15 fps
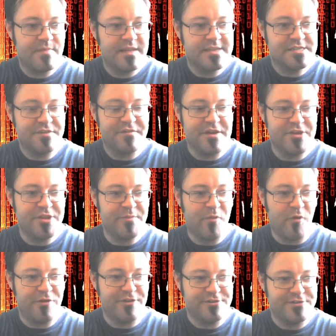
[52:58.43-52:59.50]
Defend the
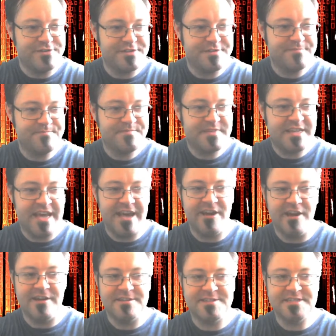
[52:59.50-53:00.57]
Borders.
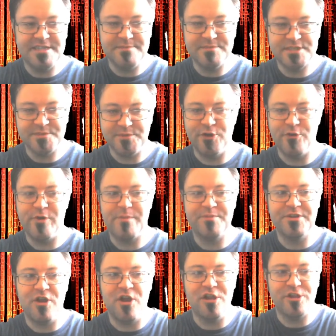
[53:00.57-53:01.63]
Chaos seems to be
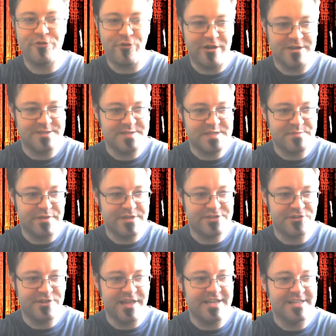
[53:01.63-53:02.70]
erupting all across the
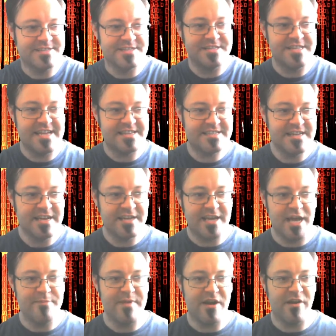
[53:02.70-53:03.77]
Splinterlands, and yet
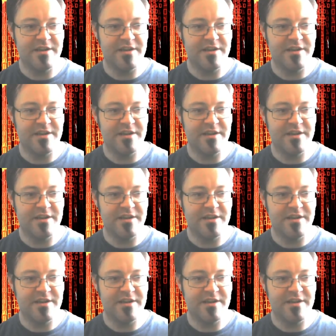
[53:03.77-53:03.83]
Chimera